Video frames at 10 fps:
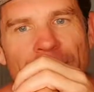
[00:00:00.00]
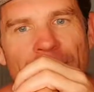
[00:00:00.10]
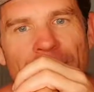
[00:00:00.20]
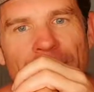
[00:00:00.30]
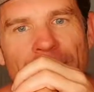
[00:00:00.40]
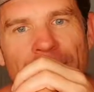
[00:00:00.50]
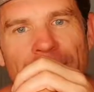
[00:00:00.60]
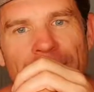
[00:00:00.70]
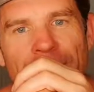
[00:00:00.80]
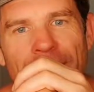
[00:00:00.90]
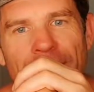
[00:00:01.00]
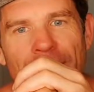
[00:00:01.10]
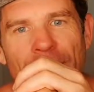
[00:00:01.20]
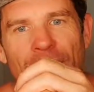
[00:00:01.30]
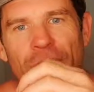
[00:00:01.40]
You know, it's
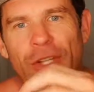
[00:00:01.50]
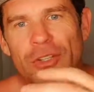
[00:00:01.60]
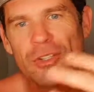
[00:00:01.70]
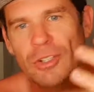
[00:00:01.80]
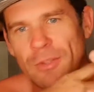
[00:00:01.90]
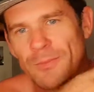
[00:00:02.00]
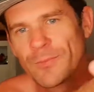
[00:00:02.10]
such a,